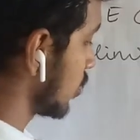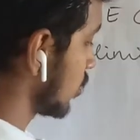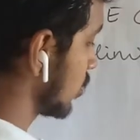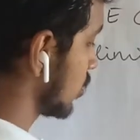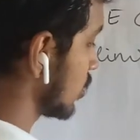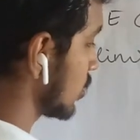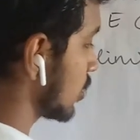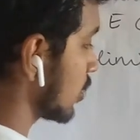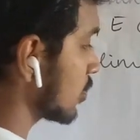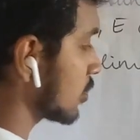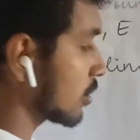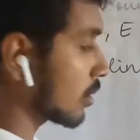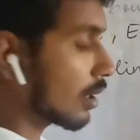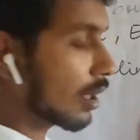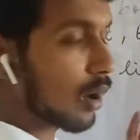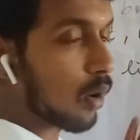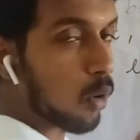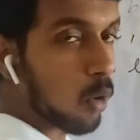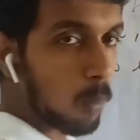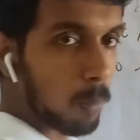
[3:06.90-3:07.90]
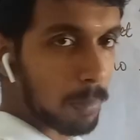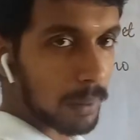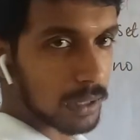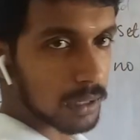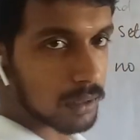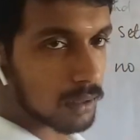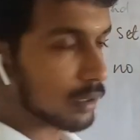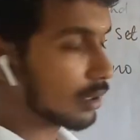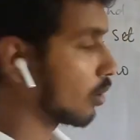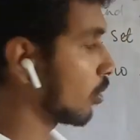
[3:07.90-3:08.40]
this is
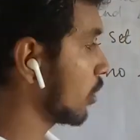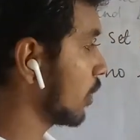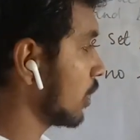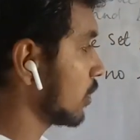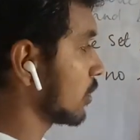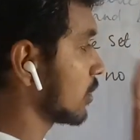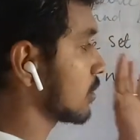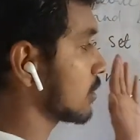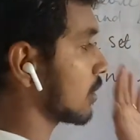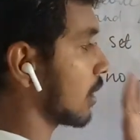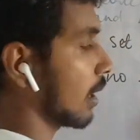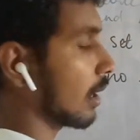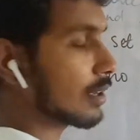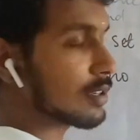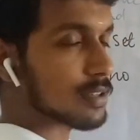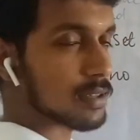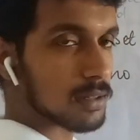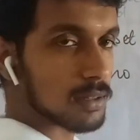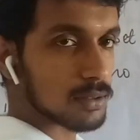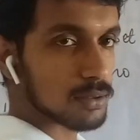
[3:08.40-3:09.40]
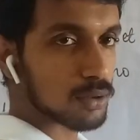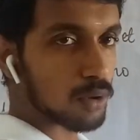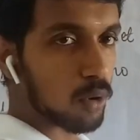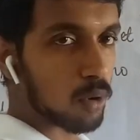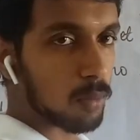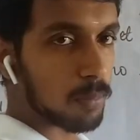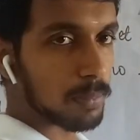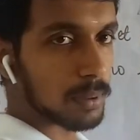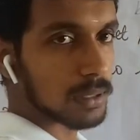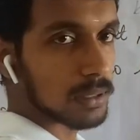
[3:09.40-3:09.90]
open, okay, this collection is
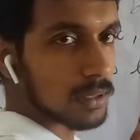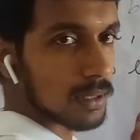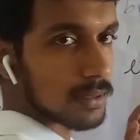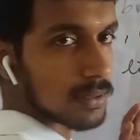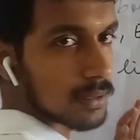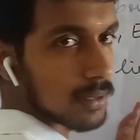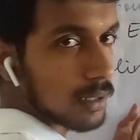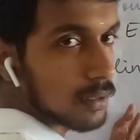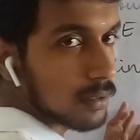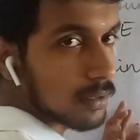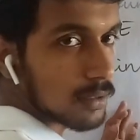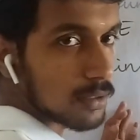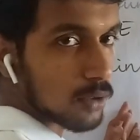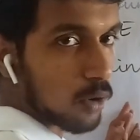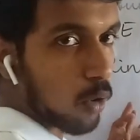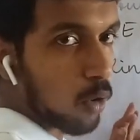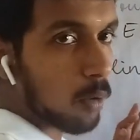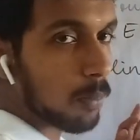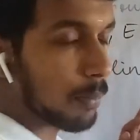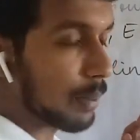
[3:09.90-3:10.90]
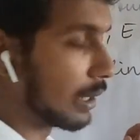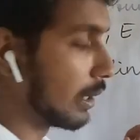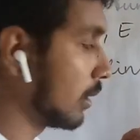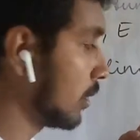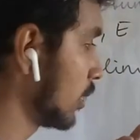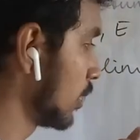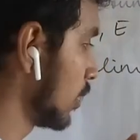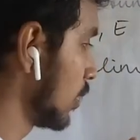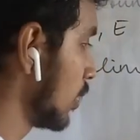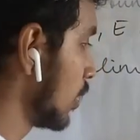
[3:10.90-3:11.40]
open, this set is
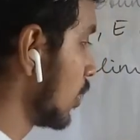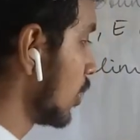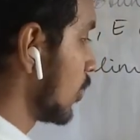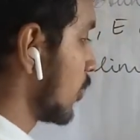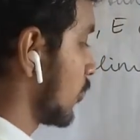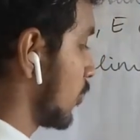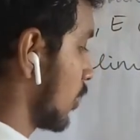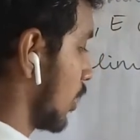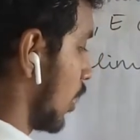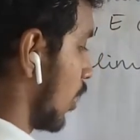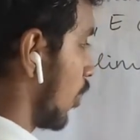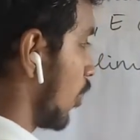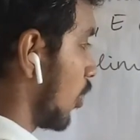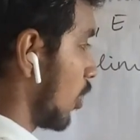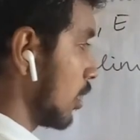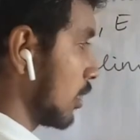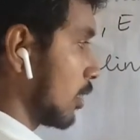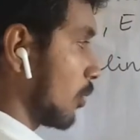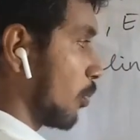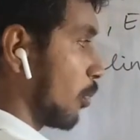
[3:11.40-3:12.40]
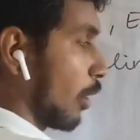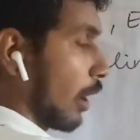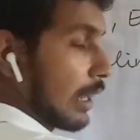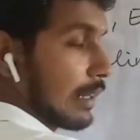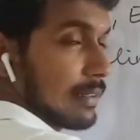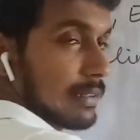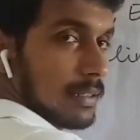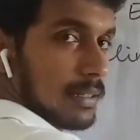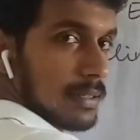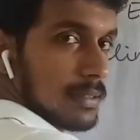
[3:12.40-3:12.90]
open for all the
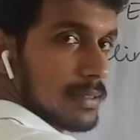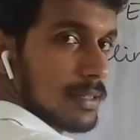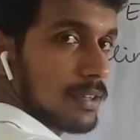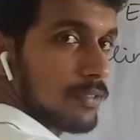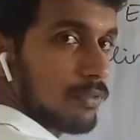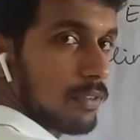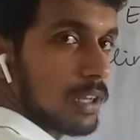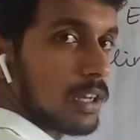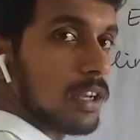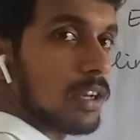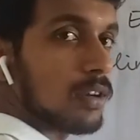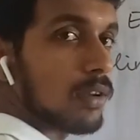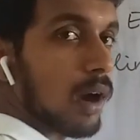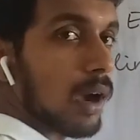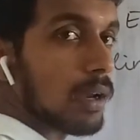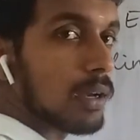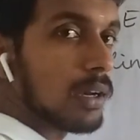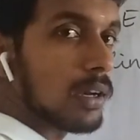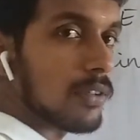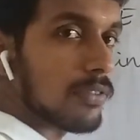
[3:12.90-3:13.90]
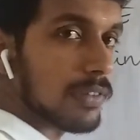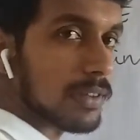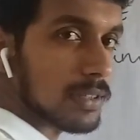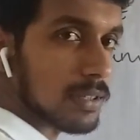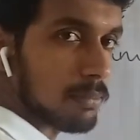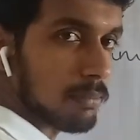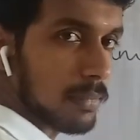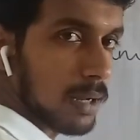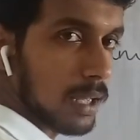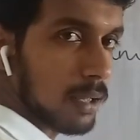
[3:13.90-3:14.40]
points in a set, we need to identify
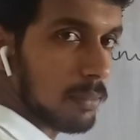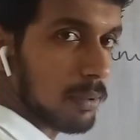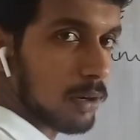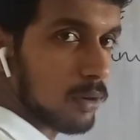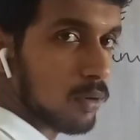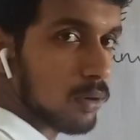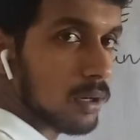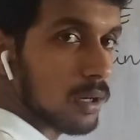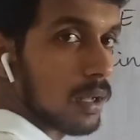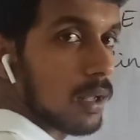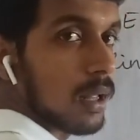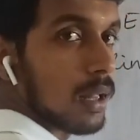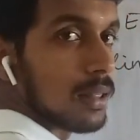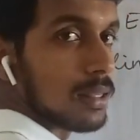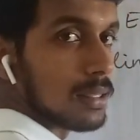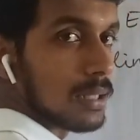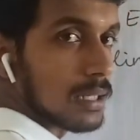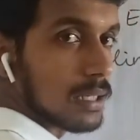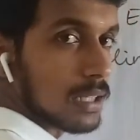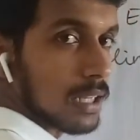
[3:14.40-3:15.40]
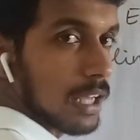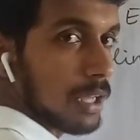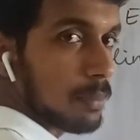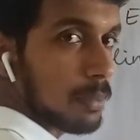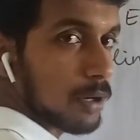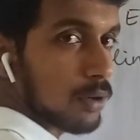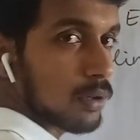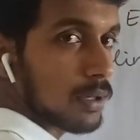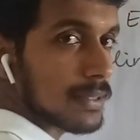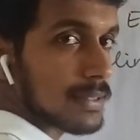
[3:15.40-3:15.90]
some neighborhood. That
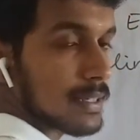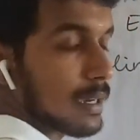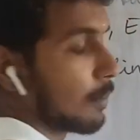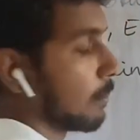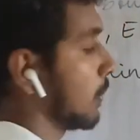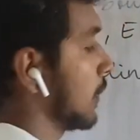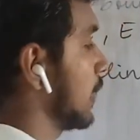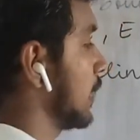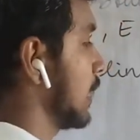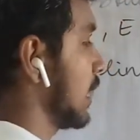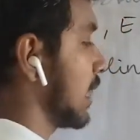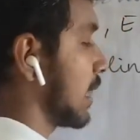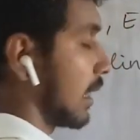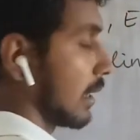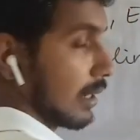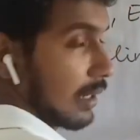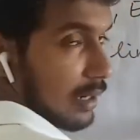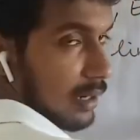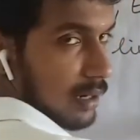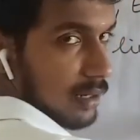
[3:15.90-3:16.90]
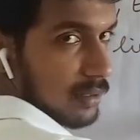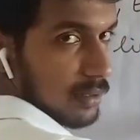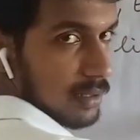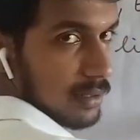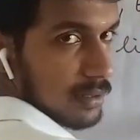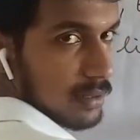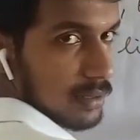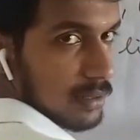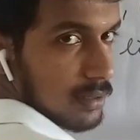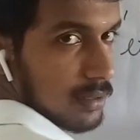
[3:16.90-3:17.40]
neighborhood is completely contained in
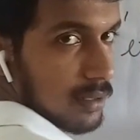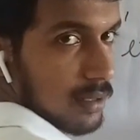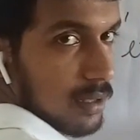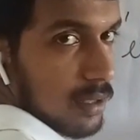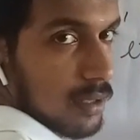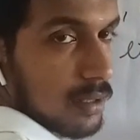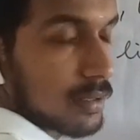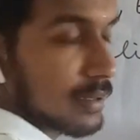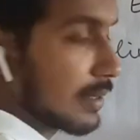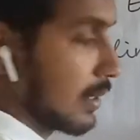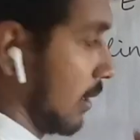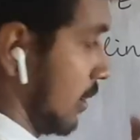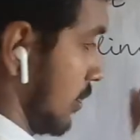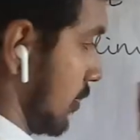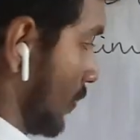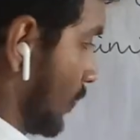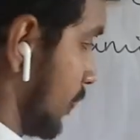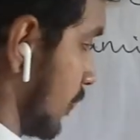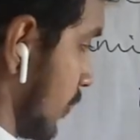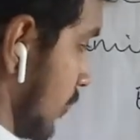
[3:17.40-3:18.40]
this set.